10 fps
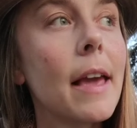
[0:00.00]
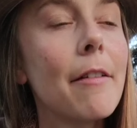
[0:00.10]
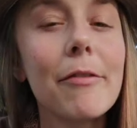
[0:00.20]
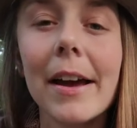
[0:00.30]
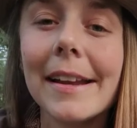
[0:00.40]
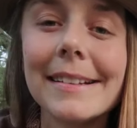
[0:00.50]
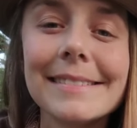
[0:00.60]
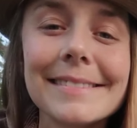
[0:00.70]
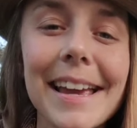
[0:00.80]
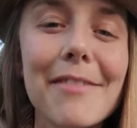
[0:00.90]
Can't fight it.
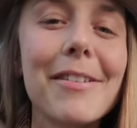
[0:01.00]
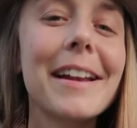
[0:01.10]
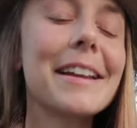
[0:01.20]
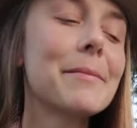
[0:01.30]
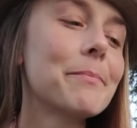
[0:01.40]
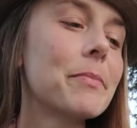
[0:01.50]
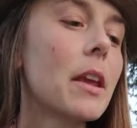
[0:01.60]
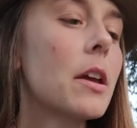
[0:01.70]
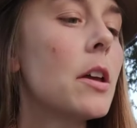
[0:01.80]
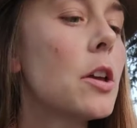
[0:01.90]
Can't fight
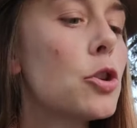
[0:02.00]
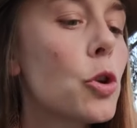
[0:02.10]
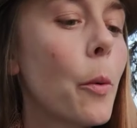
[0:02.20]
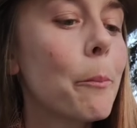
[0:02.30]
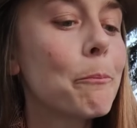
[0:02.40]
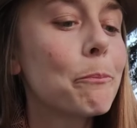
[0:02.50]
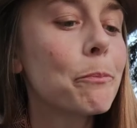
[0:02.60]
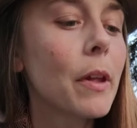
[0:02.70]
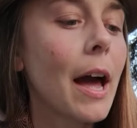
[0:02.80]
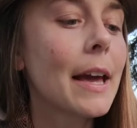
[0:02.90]
it. So
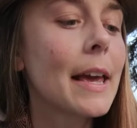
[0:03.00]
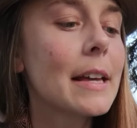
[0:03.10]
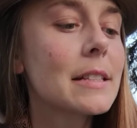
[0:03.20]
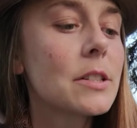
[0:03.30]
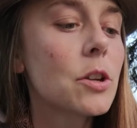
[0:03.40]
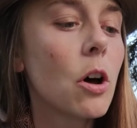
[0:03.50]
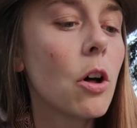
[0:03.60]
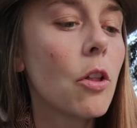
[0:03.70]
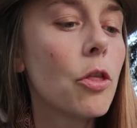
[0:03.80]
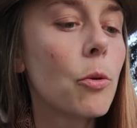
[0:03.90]
I guess it's
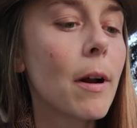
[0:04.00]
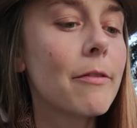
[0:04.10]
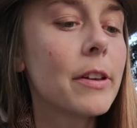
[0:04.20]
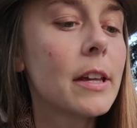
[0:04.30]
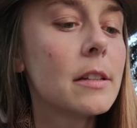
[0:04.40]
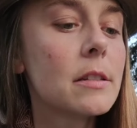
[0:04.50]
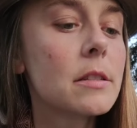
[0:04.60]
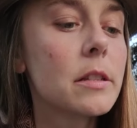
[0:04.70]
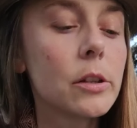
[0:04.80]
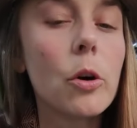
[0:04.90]
called The Ruffians, the